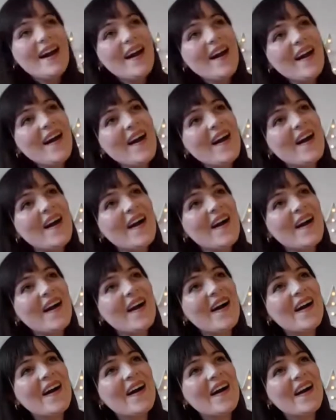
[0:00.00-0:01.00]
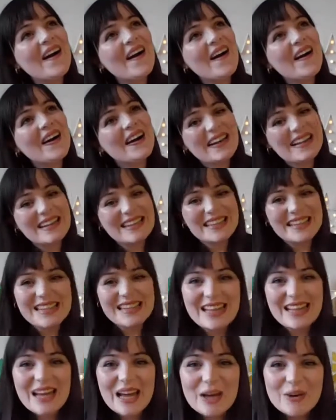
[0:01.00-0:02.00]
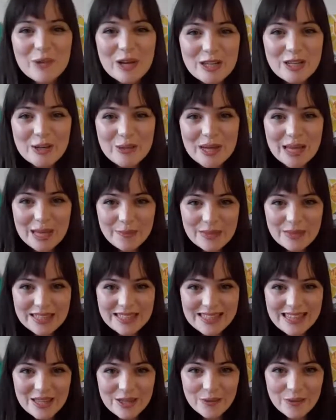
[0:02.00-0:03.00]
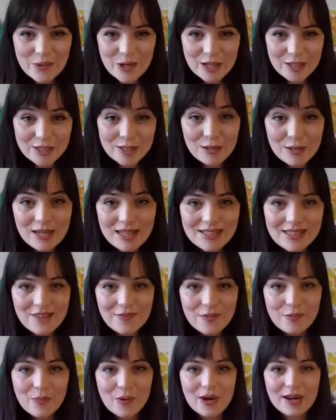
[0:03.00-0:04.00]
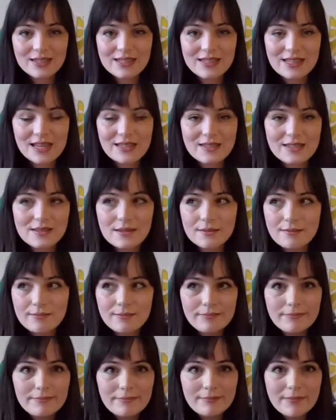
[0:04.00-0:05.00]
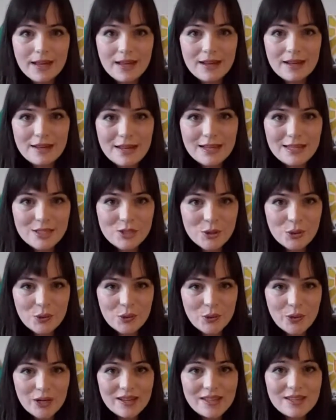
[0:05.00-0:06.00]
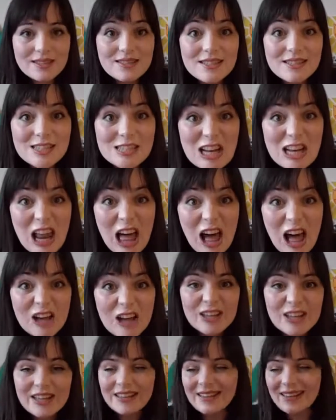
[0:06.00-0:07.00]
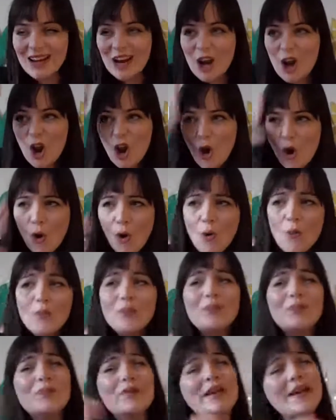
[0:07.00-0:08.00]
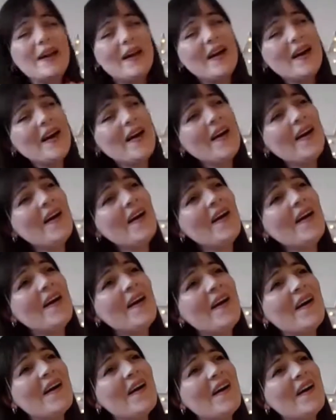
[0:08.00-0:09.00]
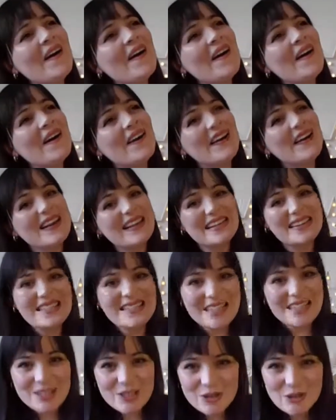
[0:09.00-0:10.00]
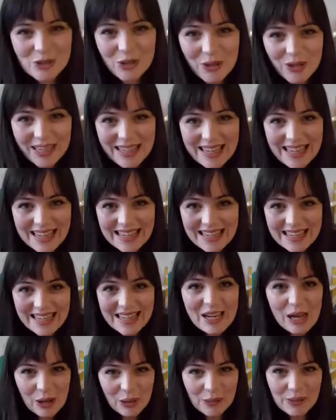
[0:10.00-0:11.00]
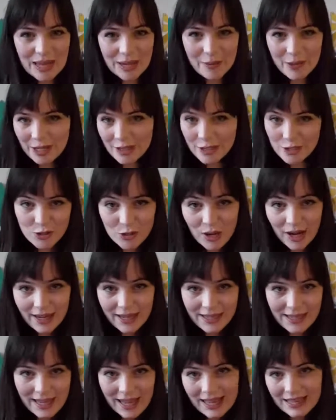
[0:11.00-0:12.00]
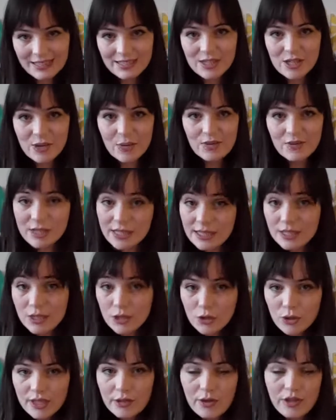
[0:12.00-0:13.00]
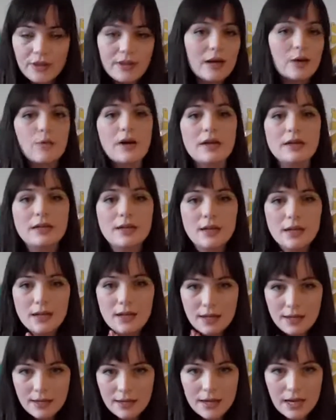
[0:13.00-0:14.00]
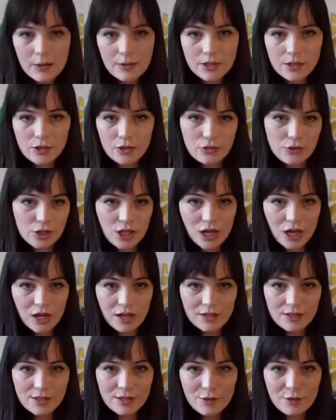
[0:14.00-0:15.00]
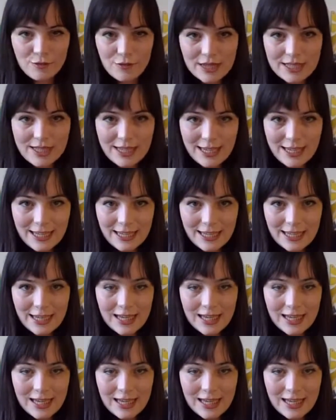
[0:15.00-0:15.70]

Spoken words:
Ah. And when you hear me say the word, so let's have a practice. Little slug. Ah. Did you join in? Okay, we're going to try again. So if you didn't join in on that one, now is your chance. You ready?